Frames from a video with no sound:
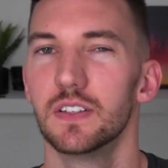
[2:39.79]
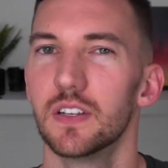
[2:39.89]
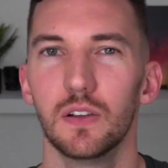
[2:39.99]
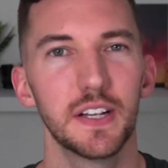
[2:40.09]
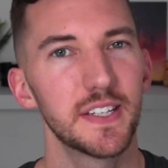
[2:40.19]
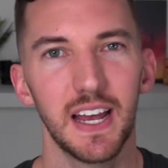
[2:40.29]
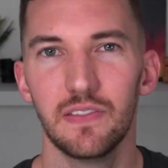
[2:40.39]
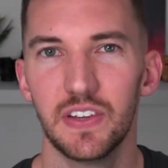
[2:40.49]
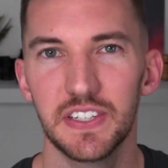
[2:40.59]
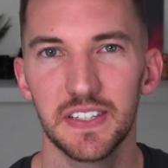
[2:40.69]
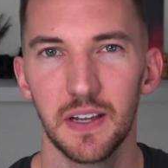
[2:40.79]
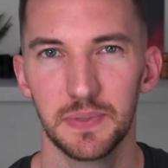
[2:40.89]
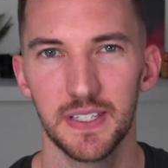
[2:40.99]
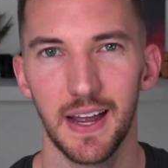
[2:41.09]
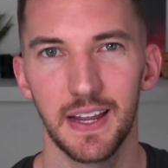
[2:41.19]
So let's say I visit some
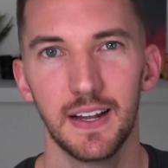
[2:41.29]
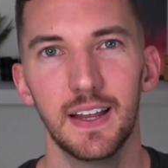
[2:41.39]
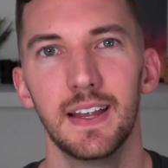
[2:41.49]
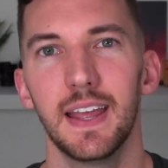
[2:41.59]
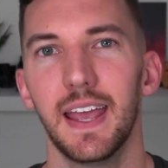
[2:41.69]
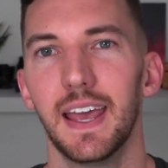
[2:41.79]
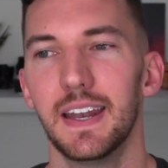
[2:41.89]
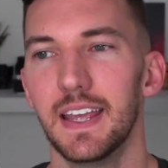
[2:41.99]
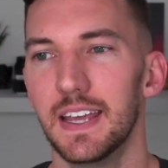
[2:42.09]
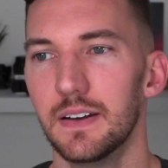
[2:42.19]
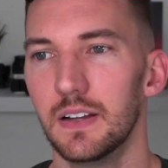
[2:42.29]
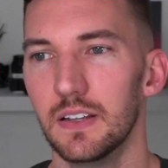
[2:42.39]
site and it